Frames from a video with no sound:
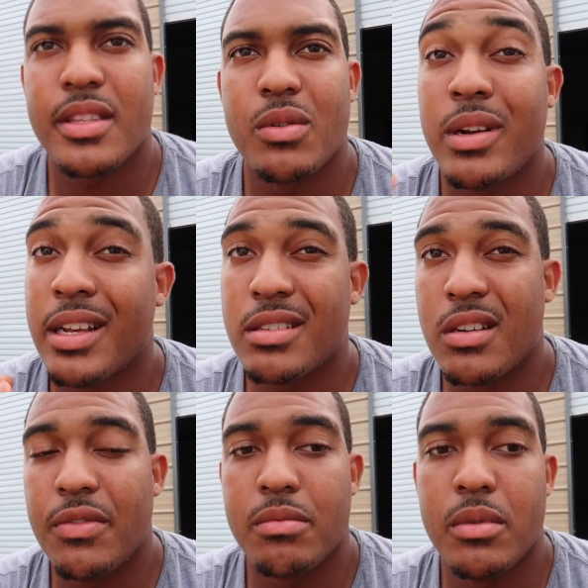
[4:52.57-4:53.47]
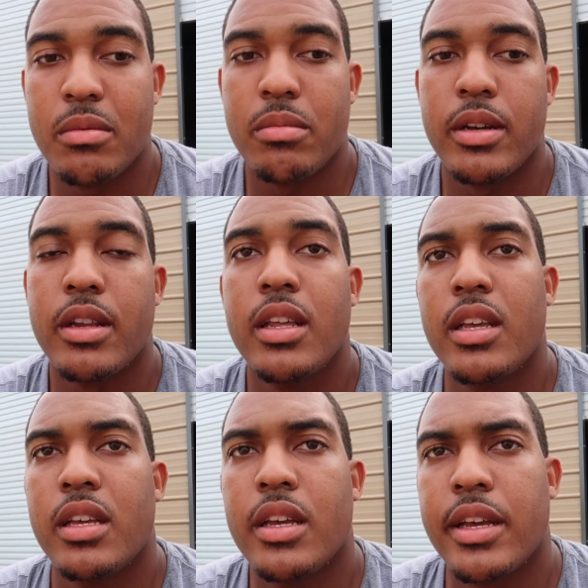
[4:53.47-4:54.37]
Well, not scuff them up, but
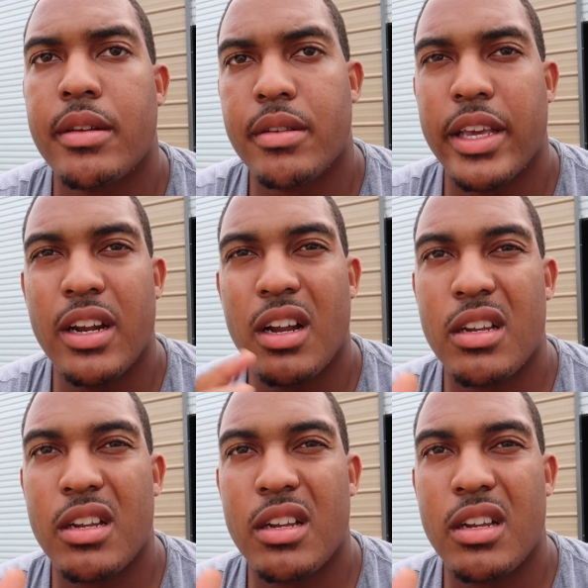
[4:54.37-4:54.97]
get all